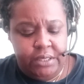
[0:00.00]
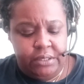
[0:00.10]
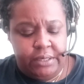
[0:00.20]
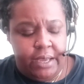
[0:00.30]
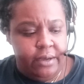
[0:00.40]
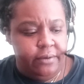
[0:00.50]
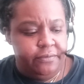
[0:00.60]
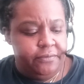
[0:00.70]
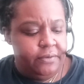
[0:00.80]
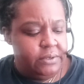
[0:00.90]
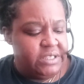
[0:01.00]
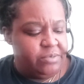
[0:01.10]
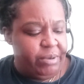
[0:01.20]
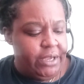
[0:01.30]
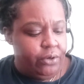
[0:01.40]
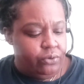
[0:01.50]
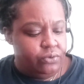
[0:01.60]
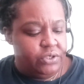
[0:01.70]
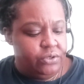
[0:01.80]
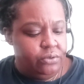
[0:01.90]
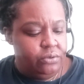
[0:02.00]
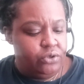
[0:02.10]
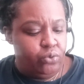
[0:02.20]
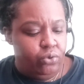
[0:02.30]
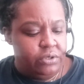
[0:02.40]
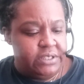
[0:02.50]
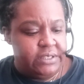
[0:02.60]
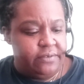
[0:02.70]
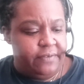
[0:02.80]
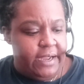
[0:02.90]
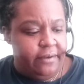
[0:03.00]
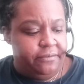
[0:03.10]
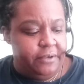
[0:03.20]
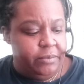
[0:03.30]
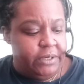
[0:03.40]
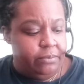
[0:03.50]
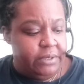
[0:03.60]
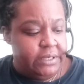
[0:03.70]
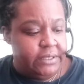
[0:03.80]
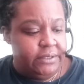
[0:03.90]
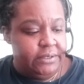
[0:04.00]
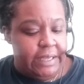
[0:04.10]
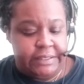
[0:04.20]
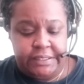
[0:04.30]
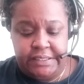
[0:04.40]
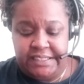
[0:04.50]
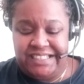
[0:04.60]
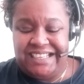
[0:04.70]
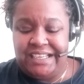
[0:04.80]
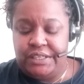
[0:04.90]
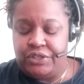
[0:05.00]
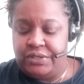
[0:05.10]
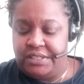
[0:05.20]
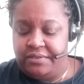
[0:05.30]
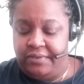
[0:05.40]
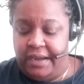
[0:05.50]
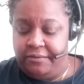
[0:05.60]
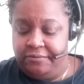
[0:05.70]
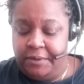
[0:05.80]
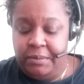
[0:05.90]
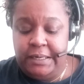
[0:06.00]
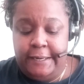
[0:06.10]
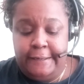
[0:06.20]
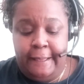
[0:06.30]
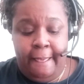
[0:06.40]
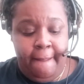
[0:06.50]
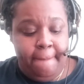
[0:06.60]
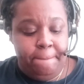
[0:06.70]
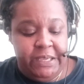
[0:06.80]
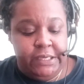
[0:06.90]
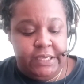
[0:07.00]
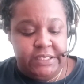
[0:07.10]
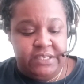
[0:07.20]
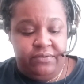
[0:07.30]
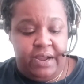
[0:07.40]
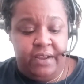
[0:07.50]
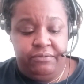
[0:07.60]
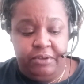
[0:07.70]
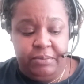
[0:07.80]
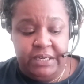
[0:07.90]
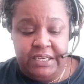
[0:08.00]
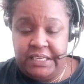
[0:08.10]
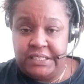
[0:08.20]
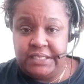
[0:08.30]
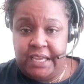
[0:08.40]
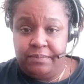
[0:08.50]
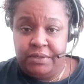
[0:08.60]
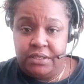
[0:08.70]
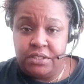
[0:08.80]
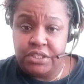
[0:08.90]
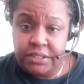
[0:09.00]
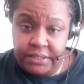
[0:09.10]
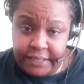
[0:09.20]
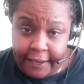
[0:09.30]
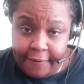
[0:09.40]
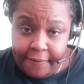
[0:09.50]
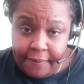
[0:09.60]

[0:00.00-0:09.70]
love spells towards his divine feminine, but nothing is sticking to this divine feminine because divine feminine is tapped in. She's that.